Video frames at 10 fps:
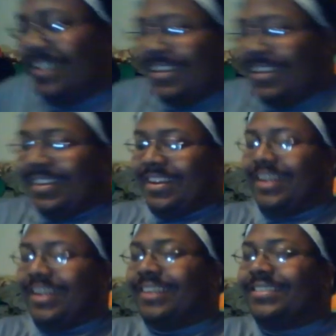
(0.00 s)
Well,
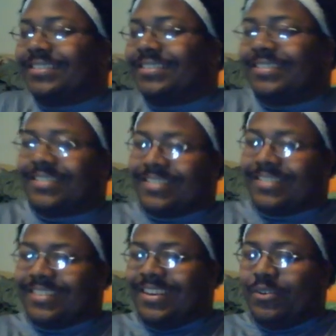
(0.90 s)

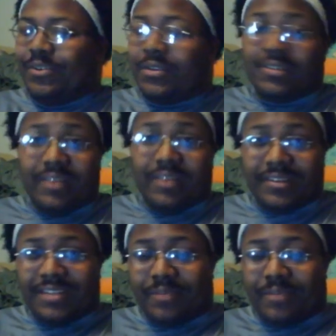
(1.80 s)
I'll see you next
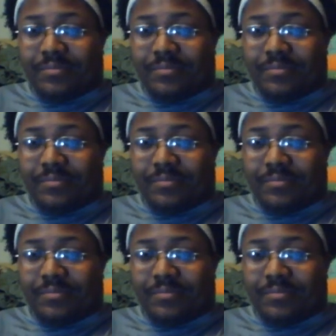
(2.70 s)
time.